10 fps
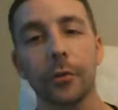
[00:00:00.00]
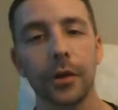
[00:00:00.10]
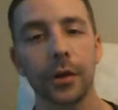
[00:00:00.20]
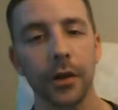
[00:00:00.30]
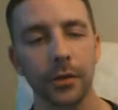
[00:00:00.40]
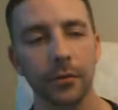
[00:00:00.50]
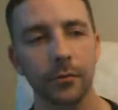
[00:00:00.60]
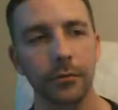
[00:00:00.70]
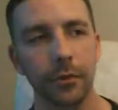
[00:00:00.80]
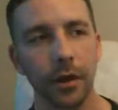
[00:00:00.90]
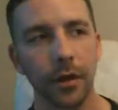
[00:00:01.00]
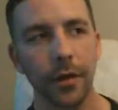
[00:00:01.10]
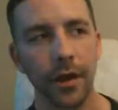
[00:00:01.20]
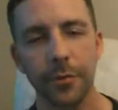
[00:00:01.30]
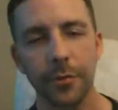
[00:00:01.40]
again in
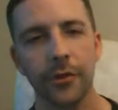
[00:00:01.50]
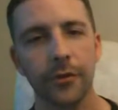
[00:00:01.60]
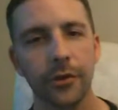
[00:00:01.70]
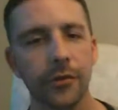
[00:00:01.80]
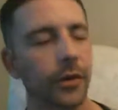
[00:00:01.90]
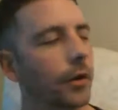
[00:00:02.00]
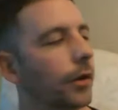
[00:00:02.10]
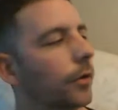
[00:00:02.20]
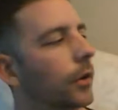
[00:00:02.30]
that specific scenario.